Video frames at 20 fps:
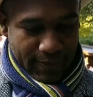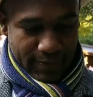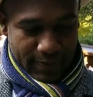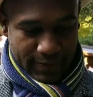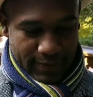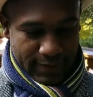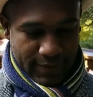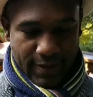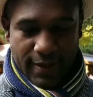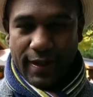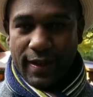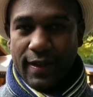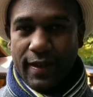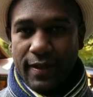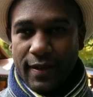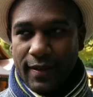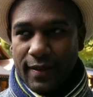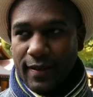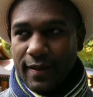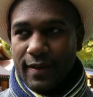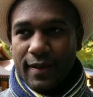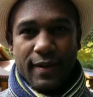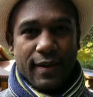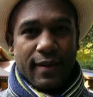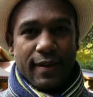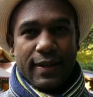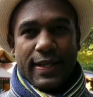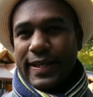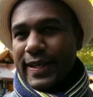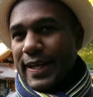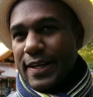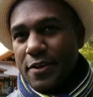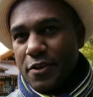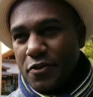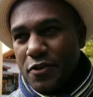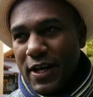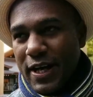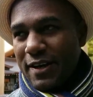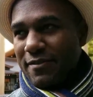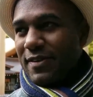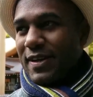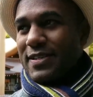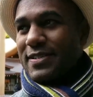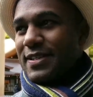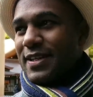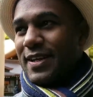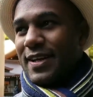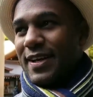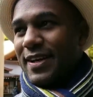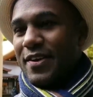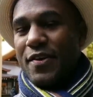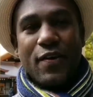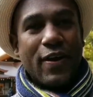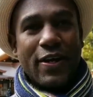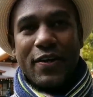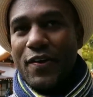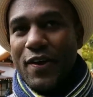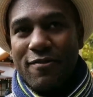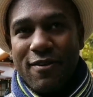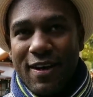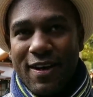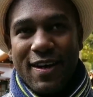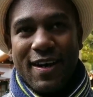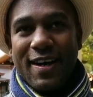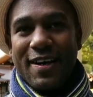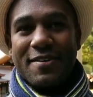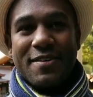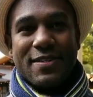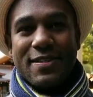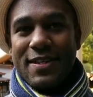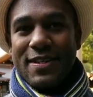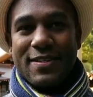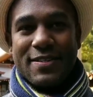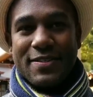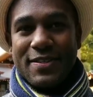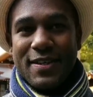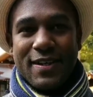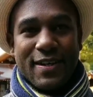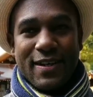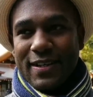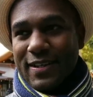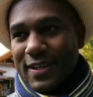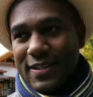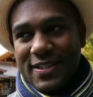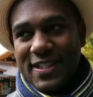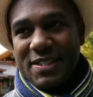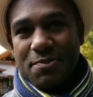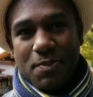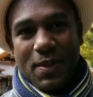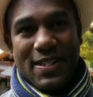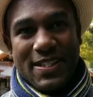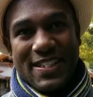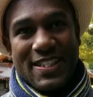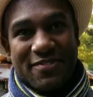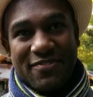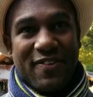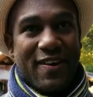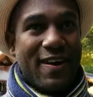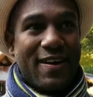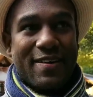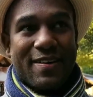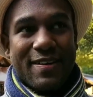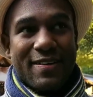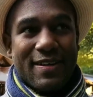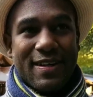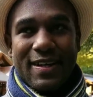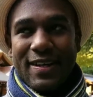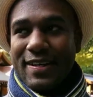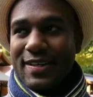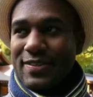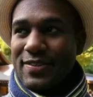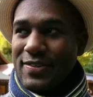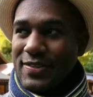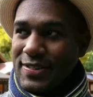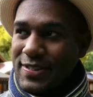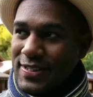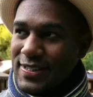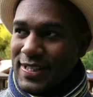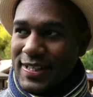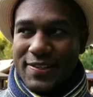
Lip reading: okay, can you drive? I said, no, I don't have a car. He says, because this place is far. I was like, oh, I